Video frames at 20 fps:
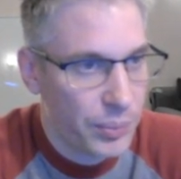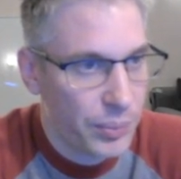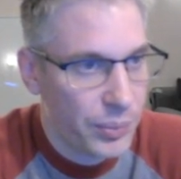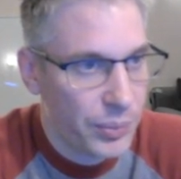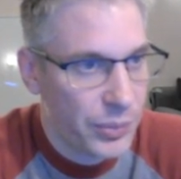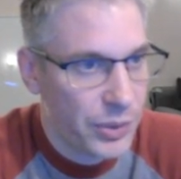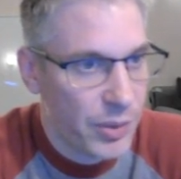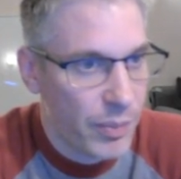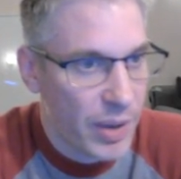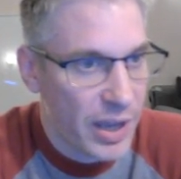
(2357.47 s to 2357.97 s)

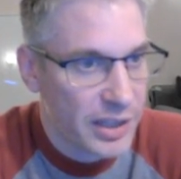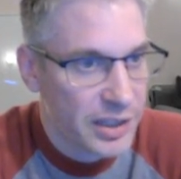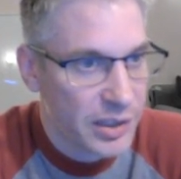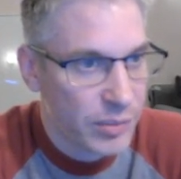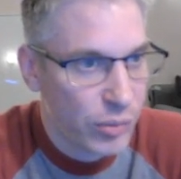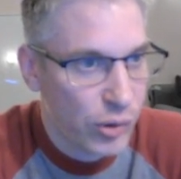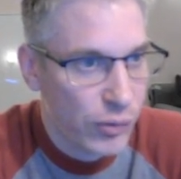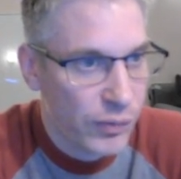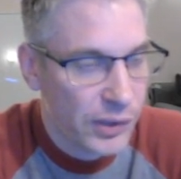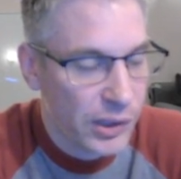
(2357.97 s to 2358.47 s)
The best
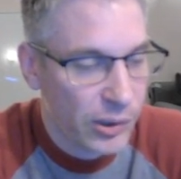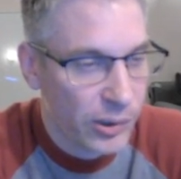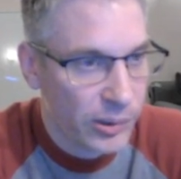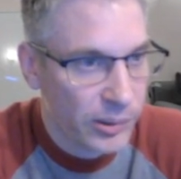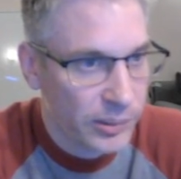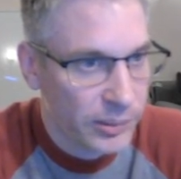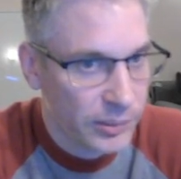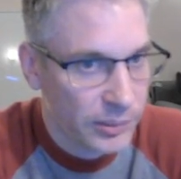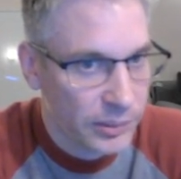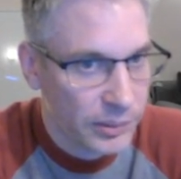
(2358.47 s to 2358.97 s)
move
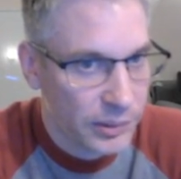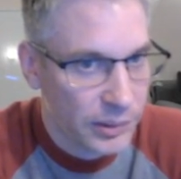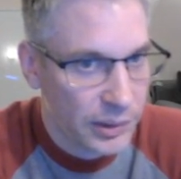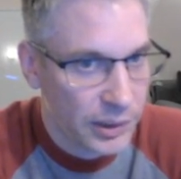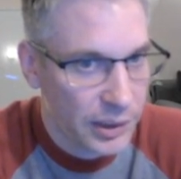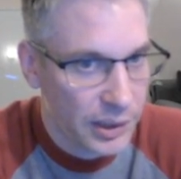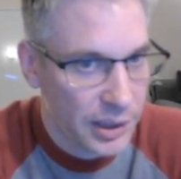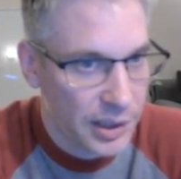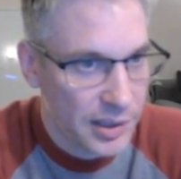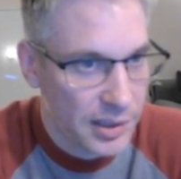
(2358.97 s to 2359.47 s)
here
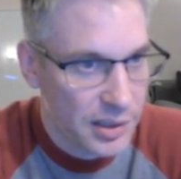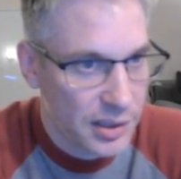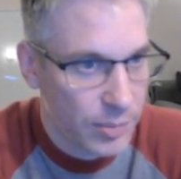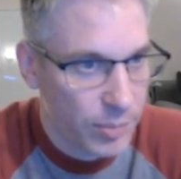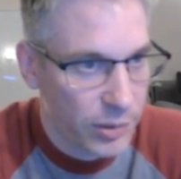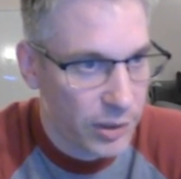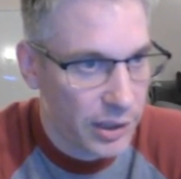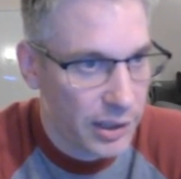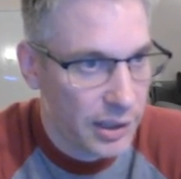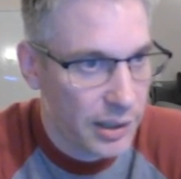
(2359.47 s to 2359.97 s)
is to
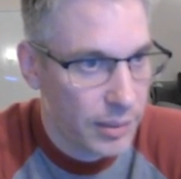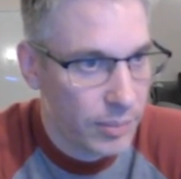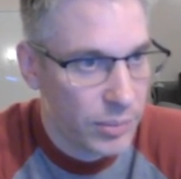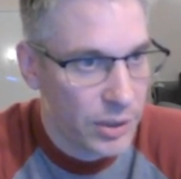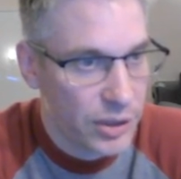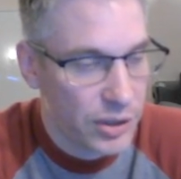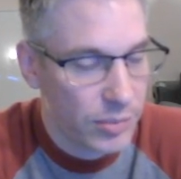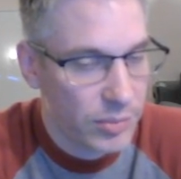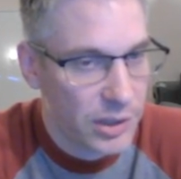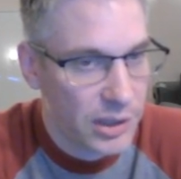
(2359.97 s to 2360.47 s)
play
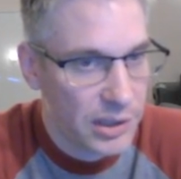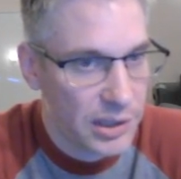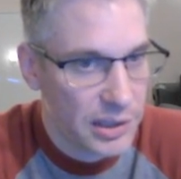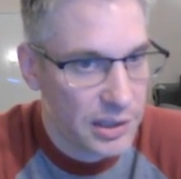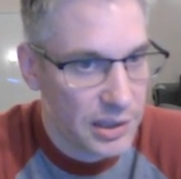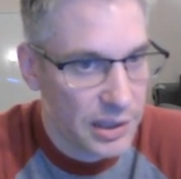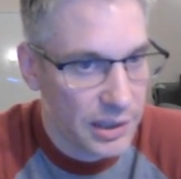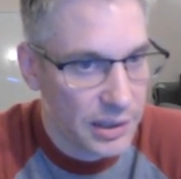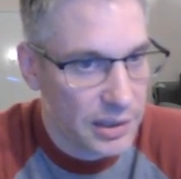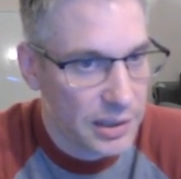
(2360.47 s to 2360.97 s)
bishop to
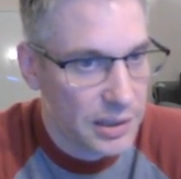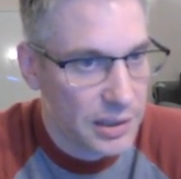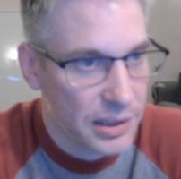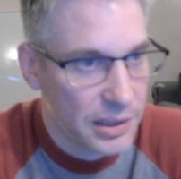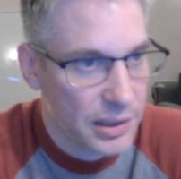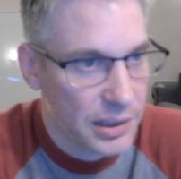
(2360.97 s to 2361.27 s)
d6.